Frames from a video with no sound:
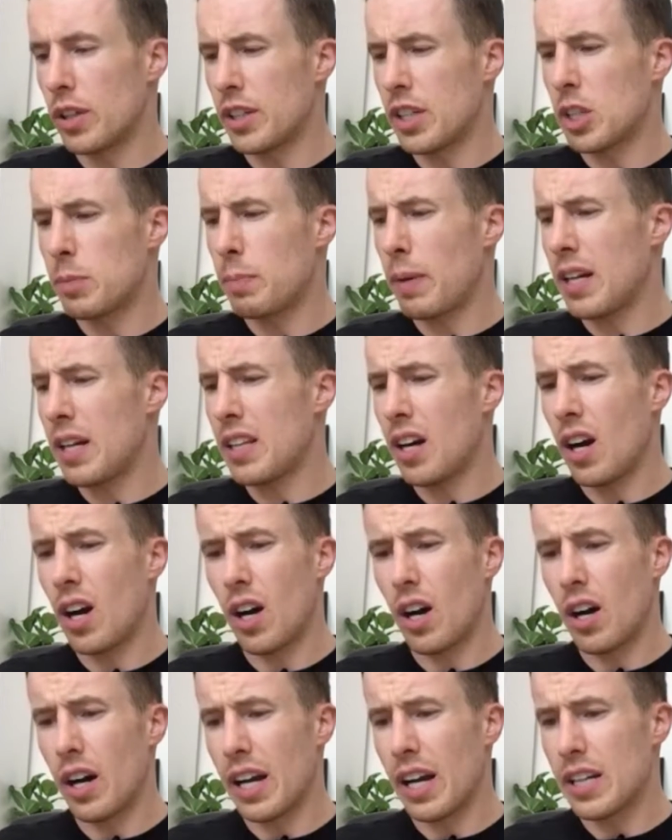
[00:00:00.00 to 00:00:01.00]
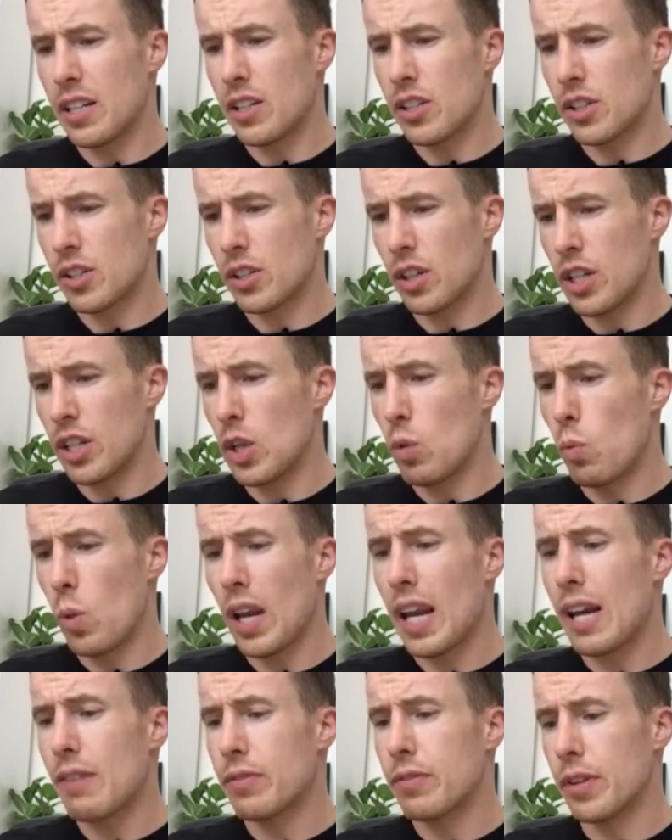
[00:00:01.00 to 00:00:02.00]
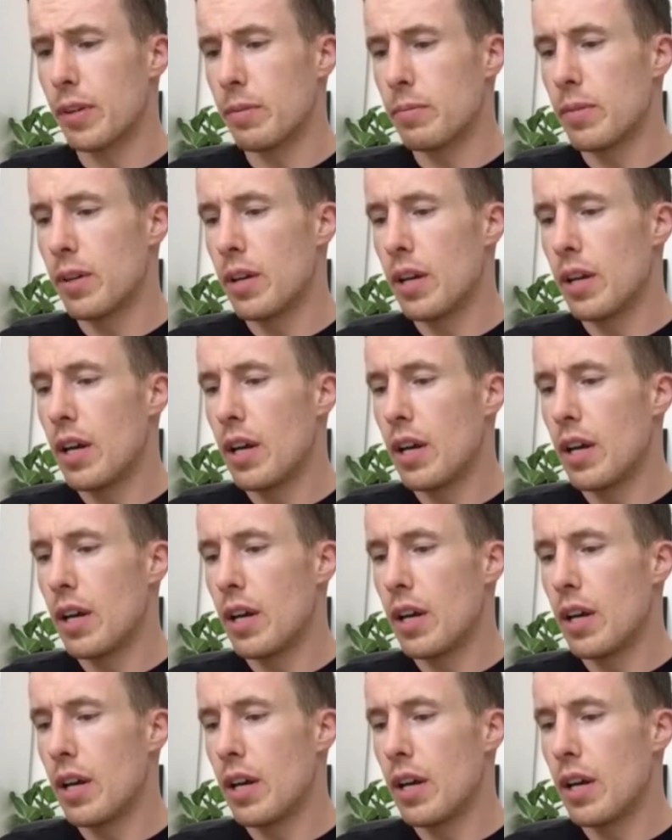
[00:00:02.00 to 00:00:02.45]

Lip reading: and despite the heartaches, and you will have them,